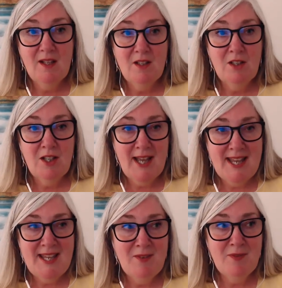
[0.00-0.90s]

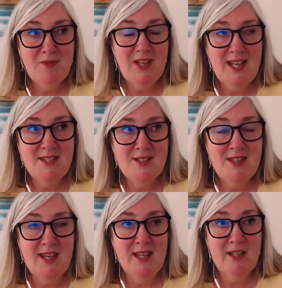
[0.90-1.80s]
Life is
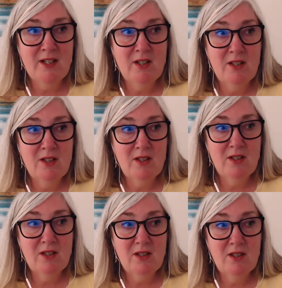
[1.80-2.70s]
there
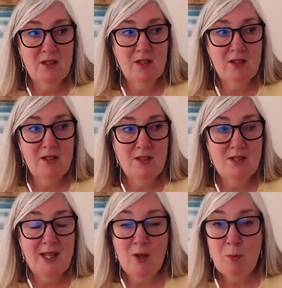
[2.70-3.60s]
to
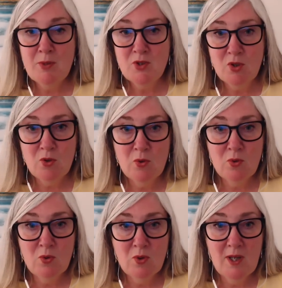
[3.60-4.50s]
help us
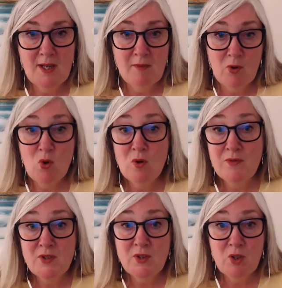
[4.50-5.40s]
grow and evolve
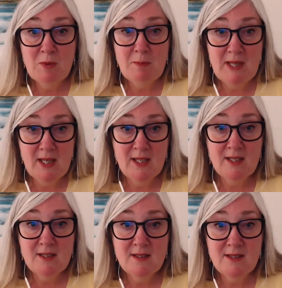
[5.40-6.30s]
as human
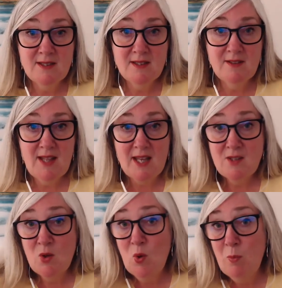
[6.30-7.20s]
beings. That's
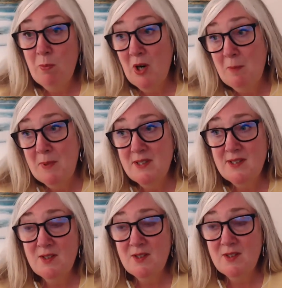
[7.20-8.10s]
the whole purpose
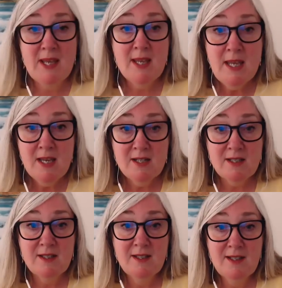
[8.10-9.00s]
of being
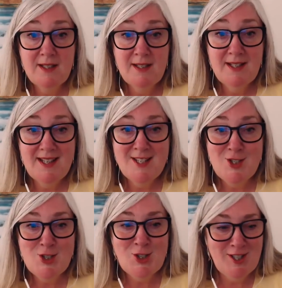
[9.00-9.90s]
here, is
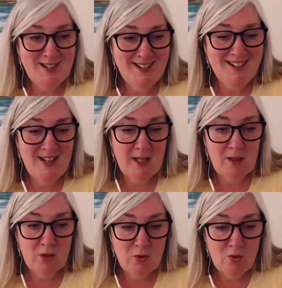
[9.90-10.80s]
to learn and
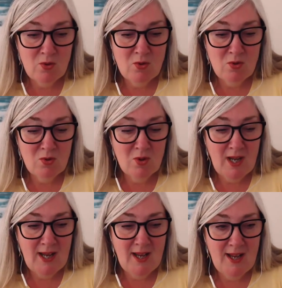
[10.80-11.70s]
grow
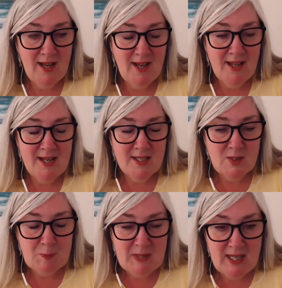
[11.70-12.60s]
and
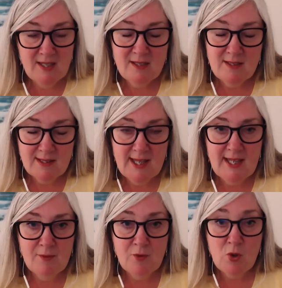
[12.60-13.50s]
experience
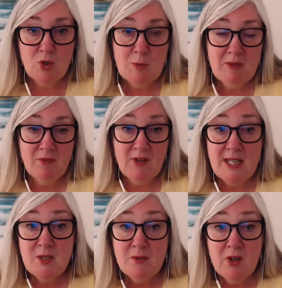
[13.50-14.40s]
life, not to be
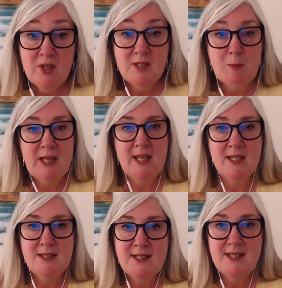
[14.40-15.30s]
afraid of our
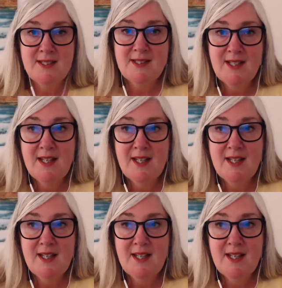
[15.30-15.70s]
experiences,